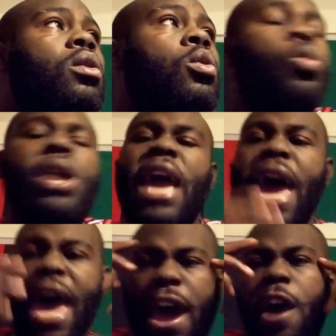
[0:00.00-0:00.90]
We
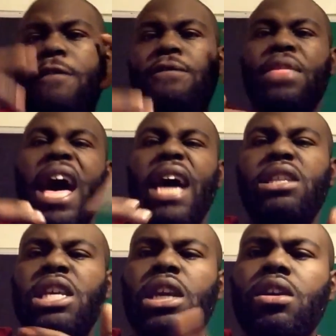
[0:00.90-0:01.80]
have the
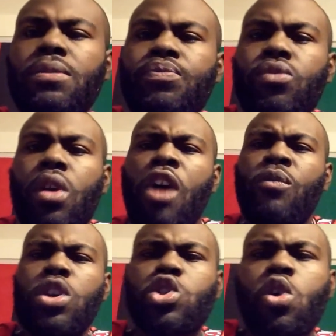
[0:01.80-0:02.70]
idea of
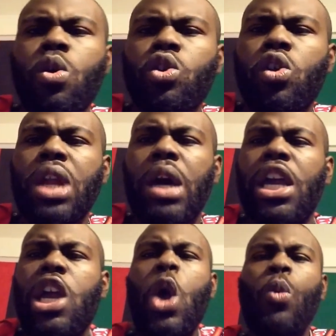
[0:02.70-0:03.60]
what's going on out
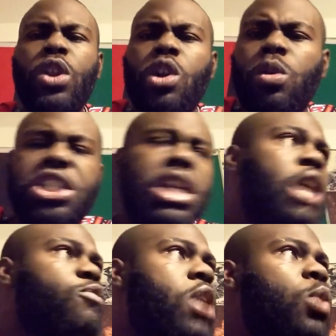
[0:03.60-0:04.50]
here. We know shit
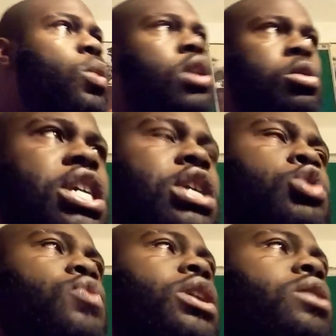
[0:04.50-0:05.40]
ain't right. We know is
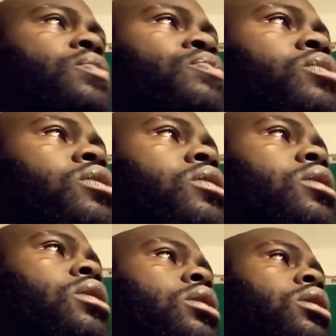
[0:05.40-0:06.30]
real.
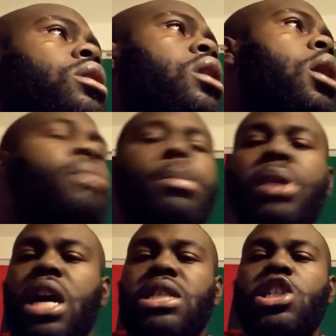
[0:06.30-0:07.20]
But
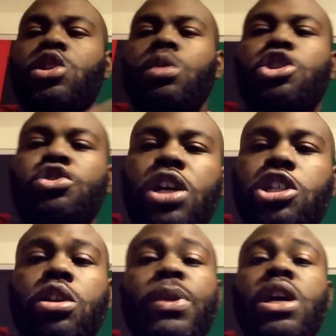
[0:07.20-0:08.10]
because there's no
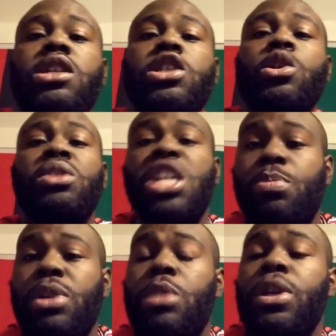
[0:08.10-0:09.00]
structure, because there's no
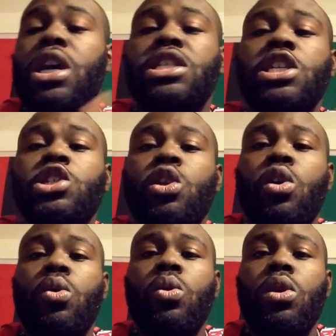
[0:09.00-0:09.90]
discipline, because there's
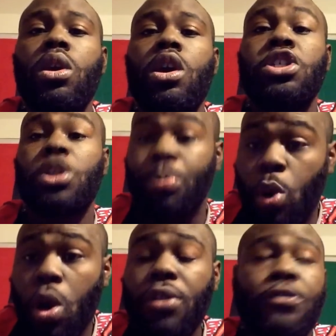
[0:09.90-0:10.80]
no
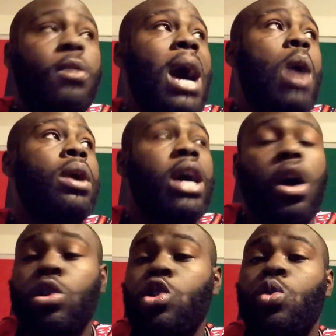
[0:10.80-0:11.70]
support from our
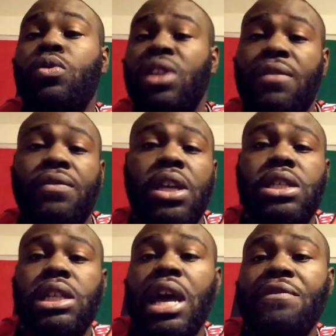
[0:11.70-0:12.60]
elders who live
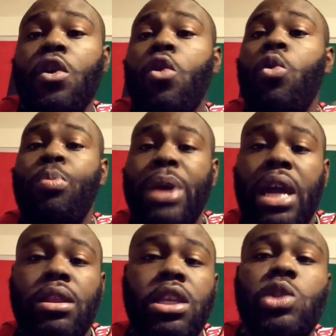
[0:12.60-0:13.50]
this life, who
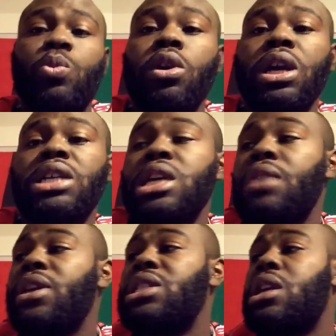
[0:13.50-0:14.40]
bang this work,
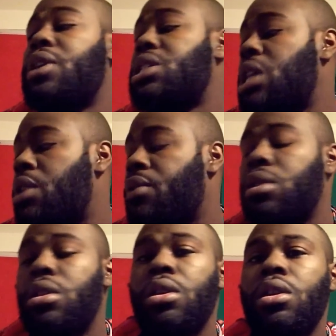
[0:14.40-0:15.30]
etc., etc., etc.,
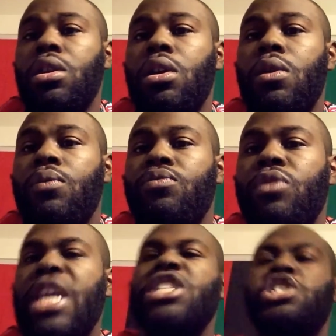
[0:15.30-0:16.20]

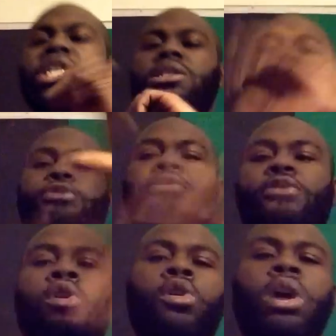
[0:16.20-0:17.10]
it's just a
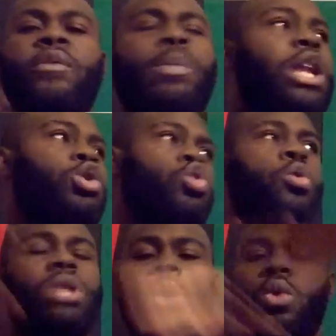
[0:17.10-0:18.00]
free-for-all. Everybody doing
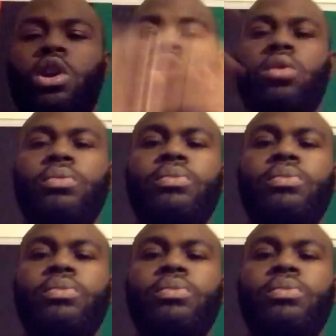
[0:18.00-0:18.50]
what they want to do.